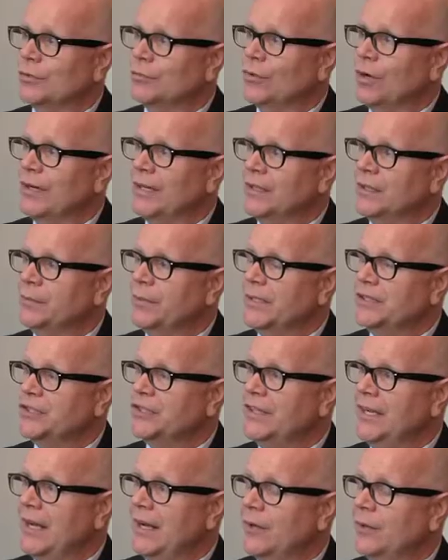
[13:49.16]
running the
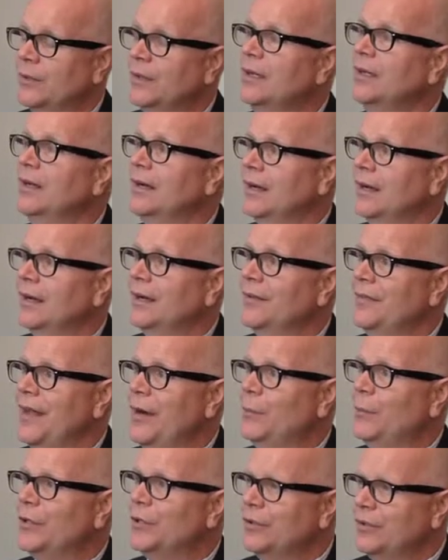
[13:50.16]
budget now
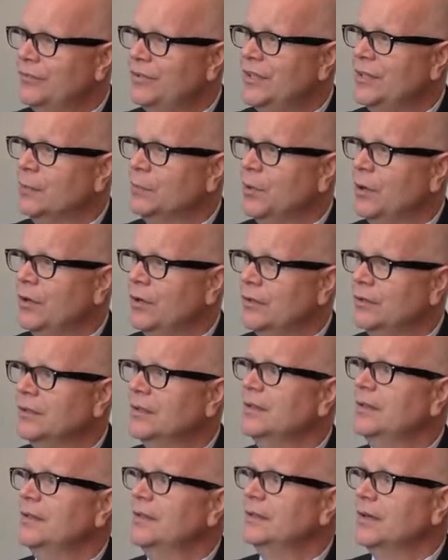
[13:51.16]
that we could have hit the ball,
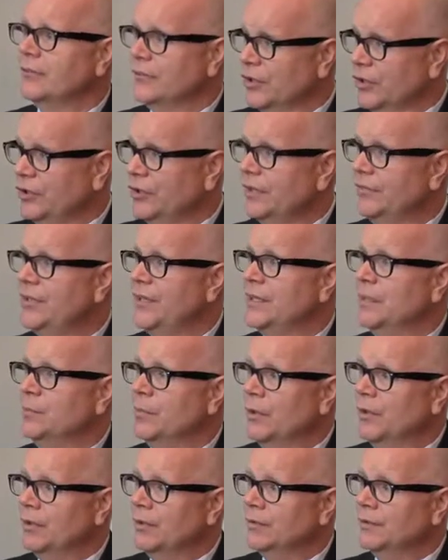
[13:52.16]
governor could have hit the
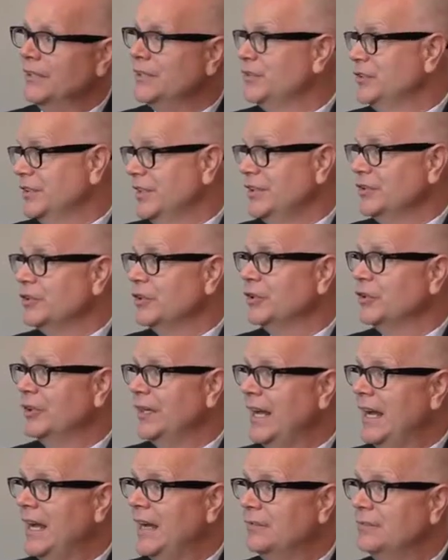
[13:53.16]
ball, legislature
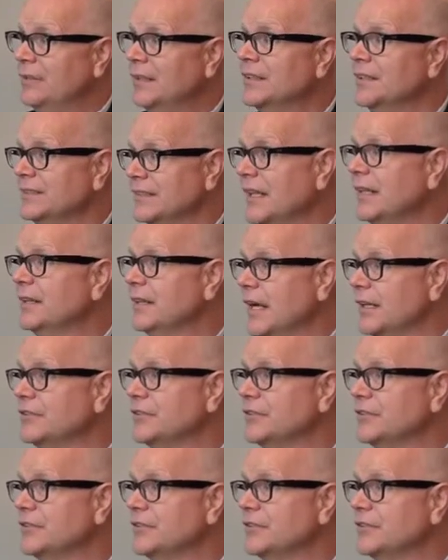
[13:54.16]
could have, and decided not